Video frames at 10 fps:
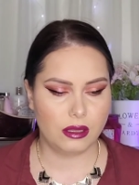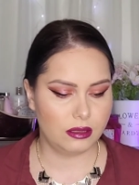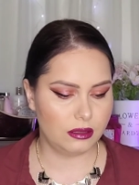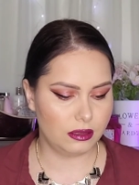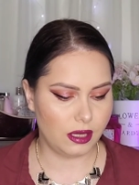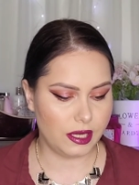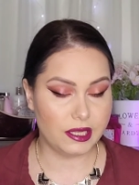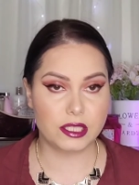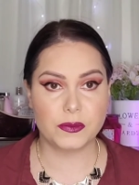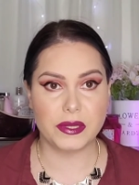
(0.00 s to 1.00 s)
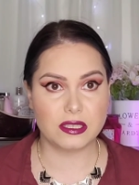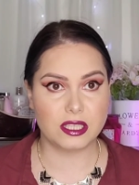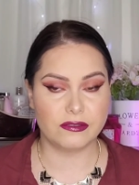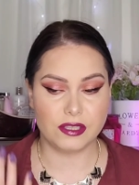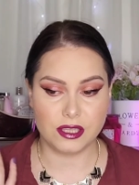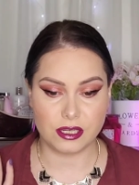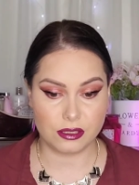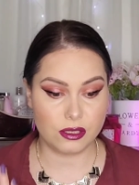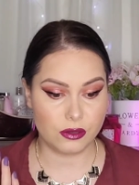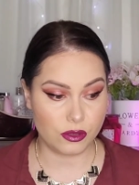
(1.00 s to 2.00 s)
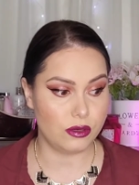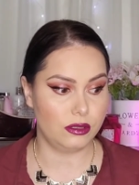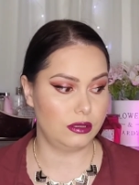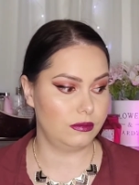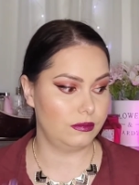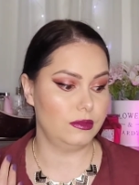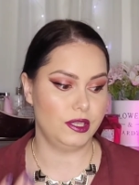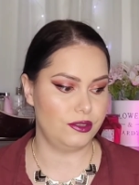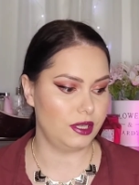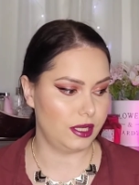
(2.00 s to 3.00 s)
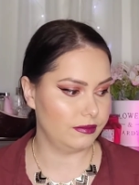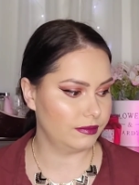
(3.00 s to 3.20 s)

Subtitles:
inexpensive and they're so good, literally.